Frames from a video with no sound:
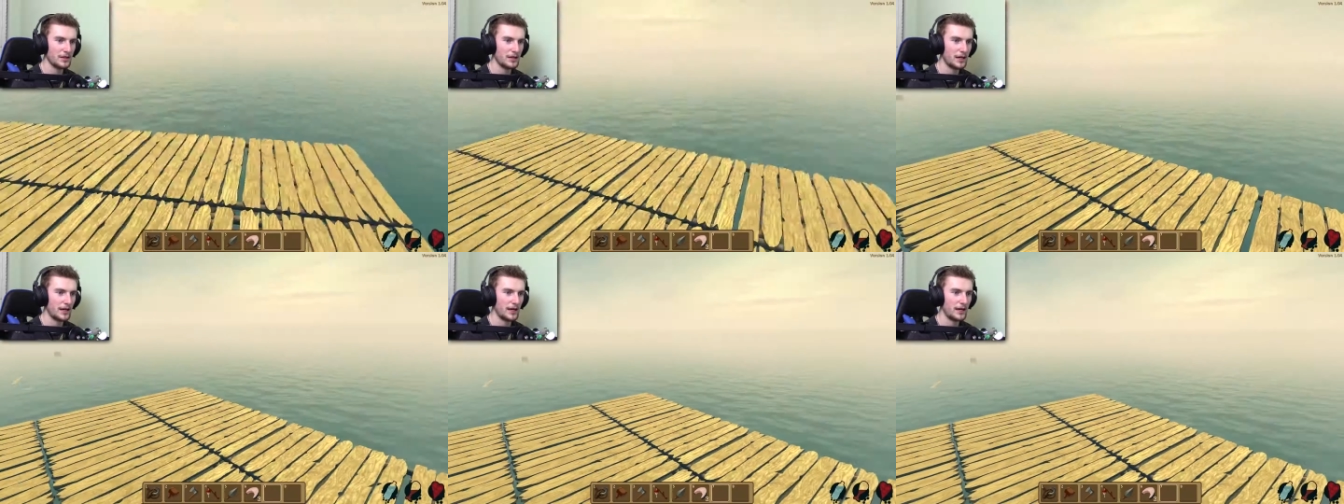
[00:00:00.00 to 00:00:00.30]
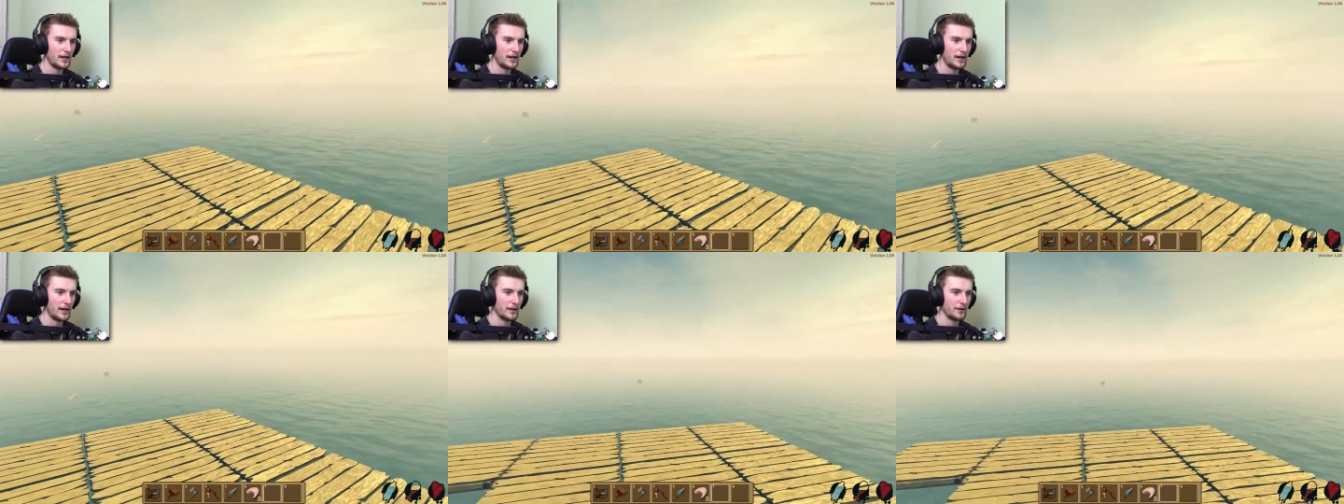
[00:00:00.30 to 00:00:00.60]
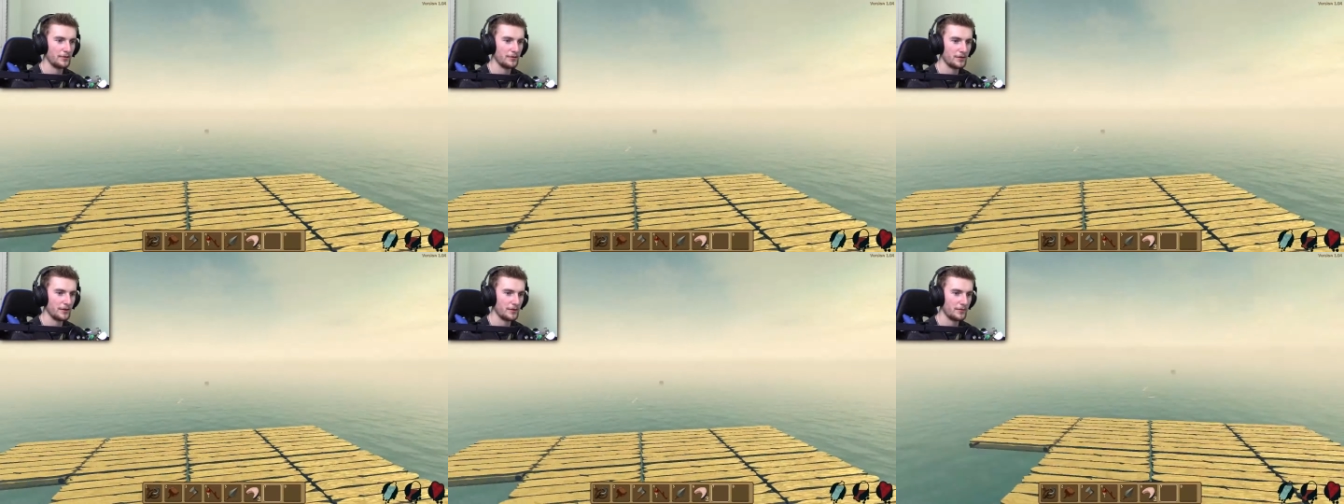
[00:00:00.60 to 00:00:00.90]
Uh, I
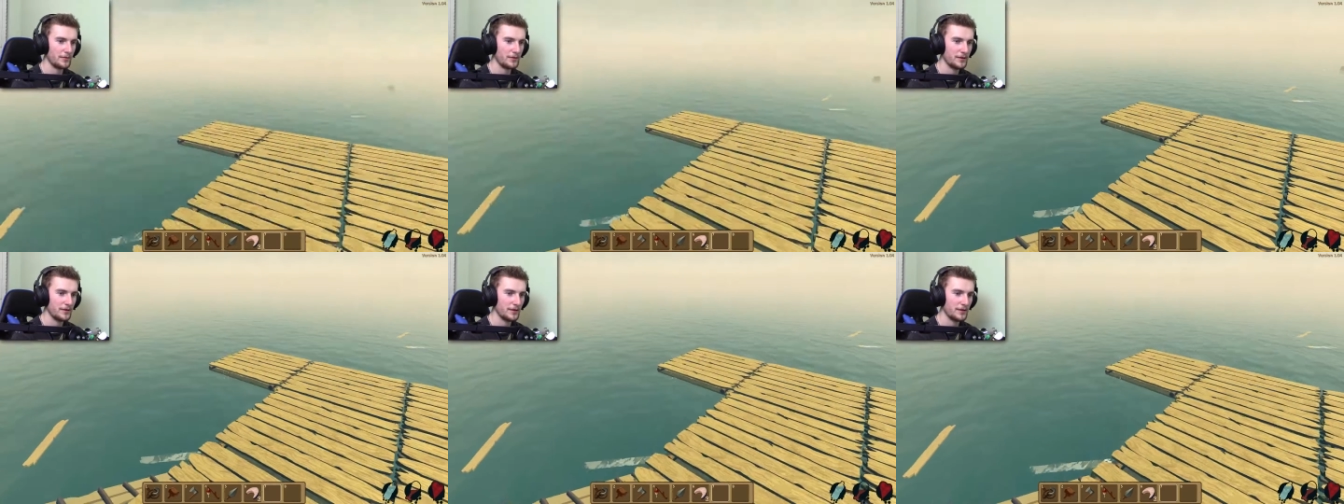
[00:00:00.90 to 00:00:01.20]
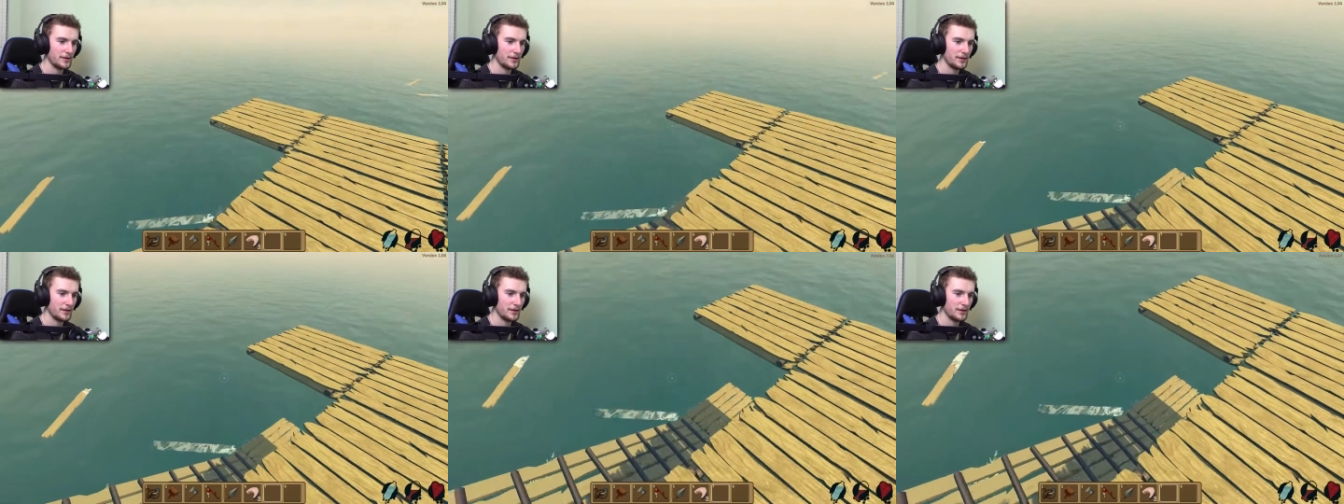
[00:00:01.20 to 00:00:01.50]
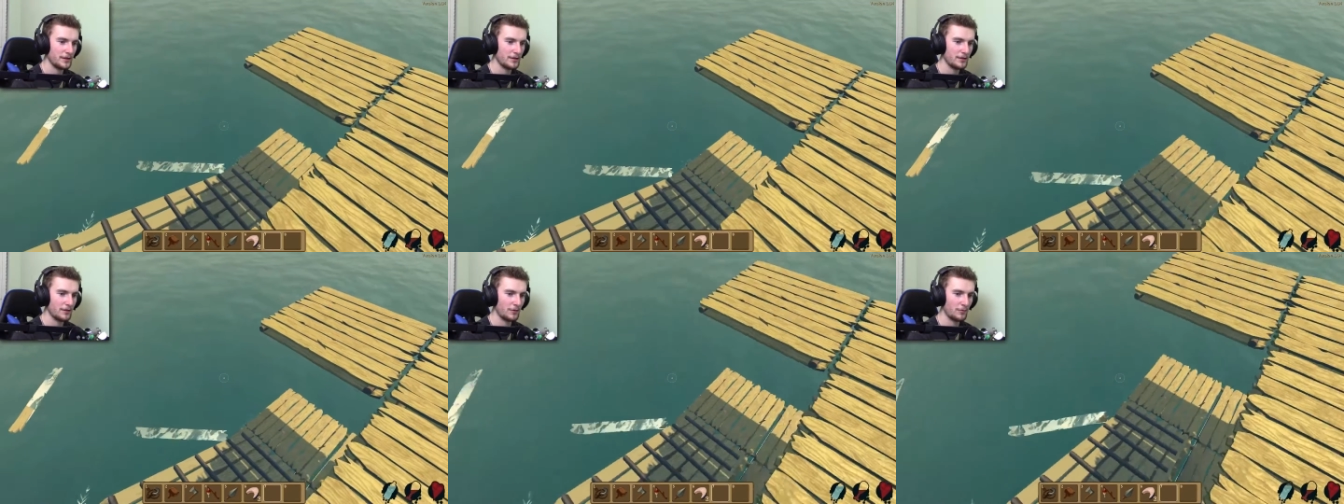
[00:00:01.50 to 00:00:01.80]
don't know.
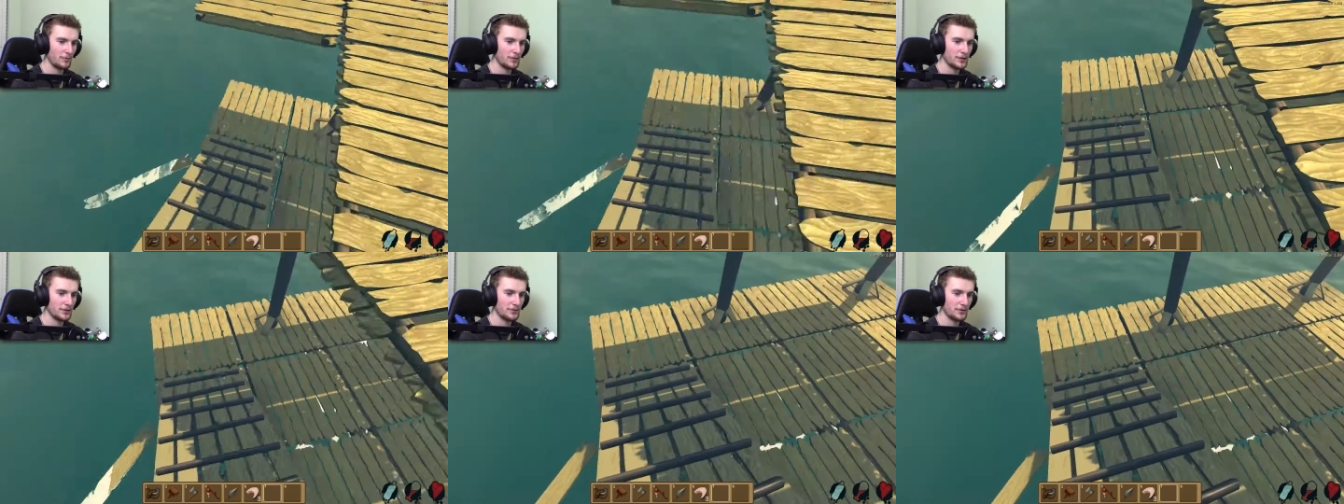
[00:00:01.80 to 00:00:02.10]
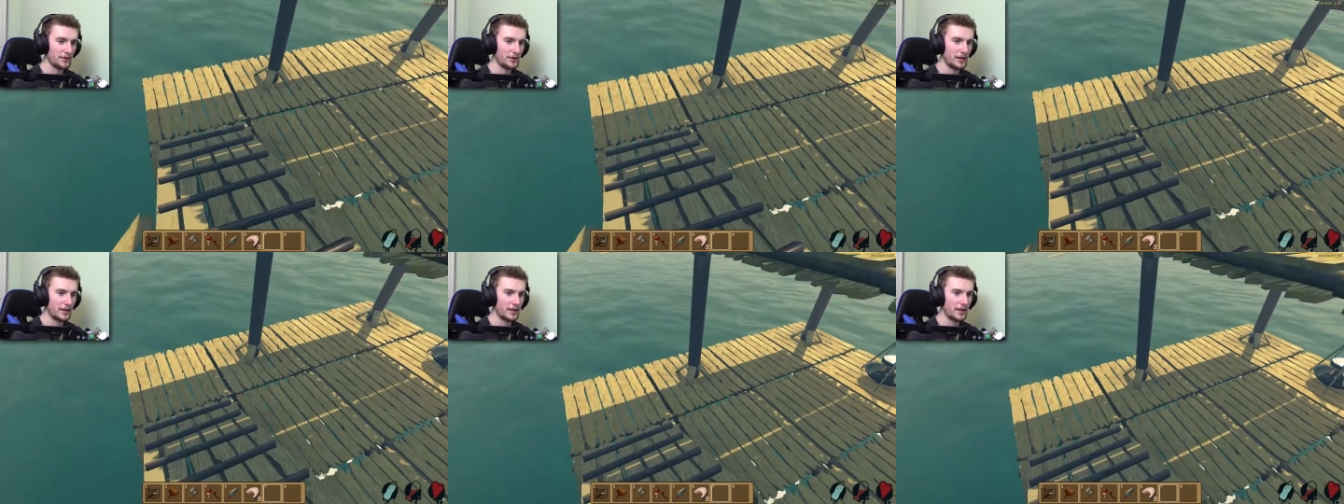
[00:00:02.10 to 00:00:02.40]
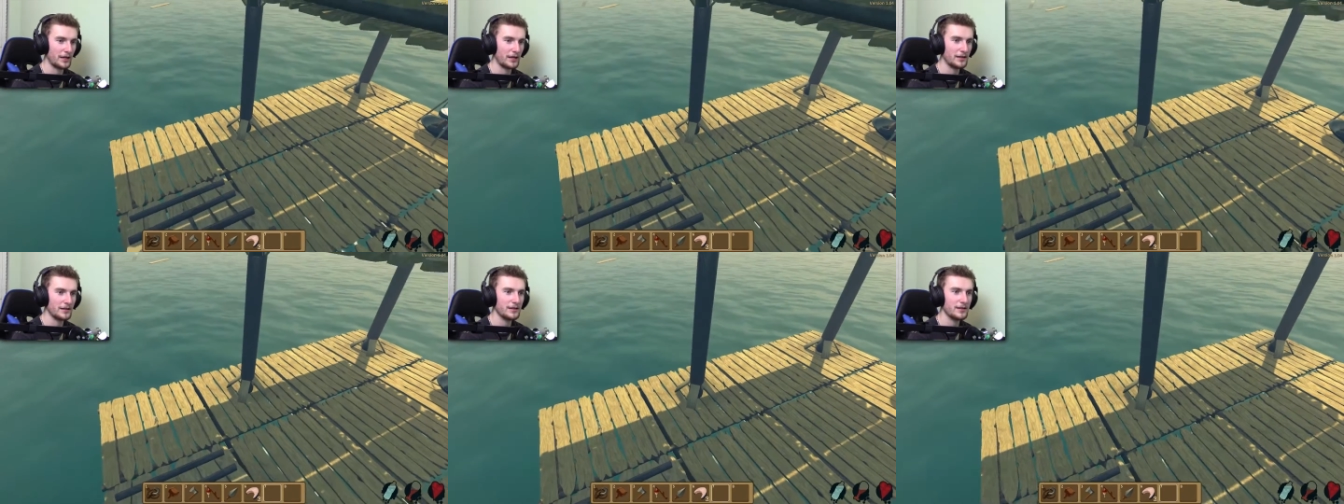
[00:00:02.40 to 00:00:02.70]
You know, wishful
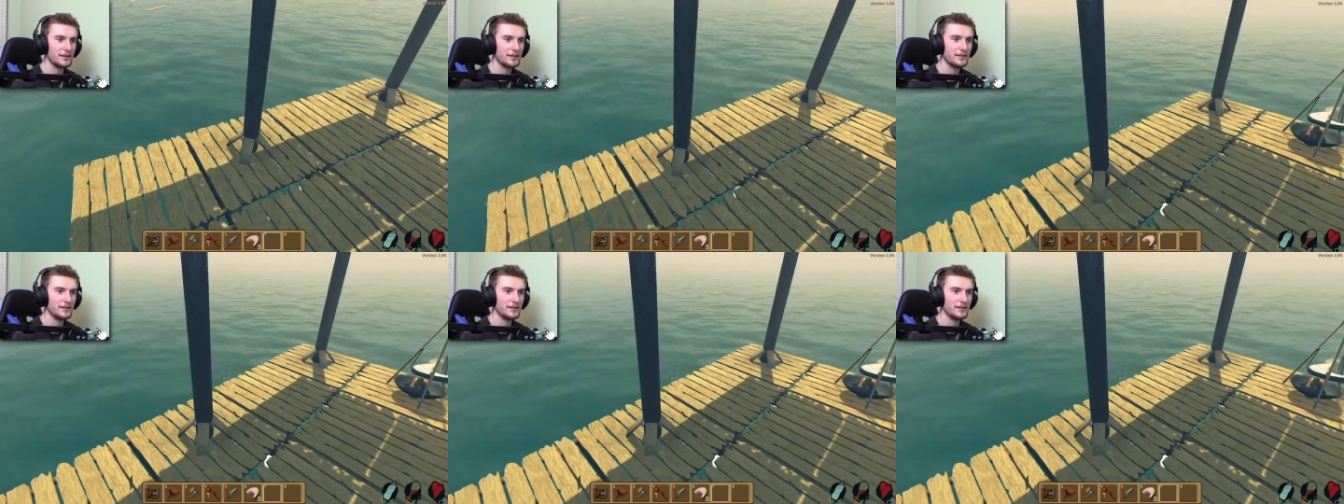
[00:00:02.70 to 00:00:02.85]
thinking.